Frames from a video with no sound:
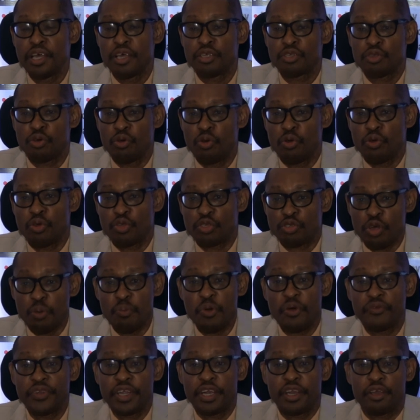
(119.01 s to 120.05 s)
So some
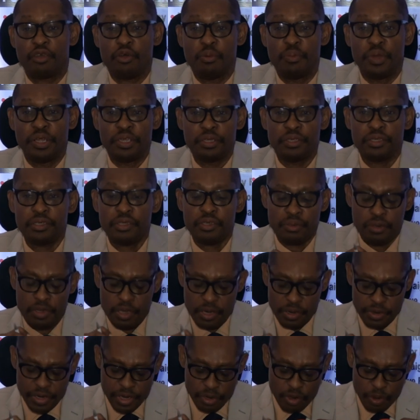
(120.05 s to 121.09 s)
of the
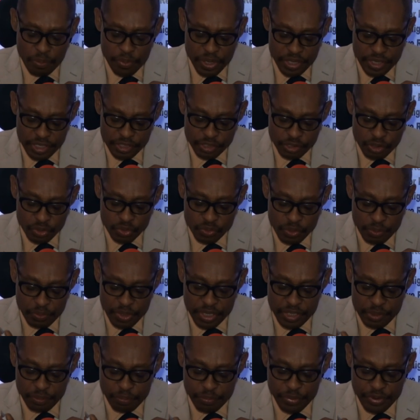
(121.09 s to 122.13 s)
recommendations we
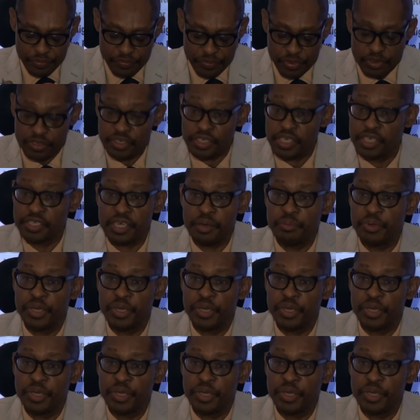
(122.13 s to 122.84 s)
made in previous years have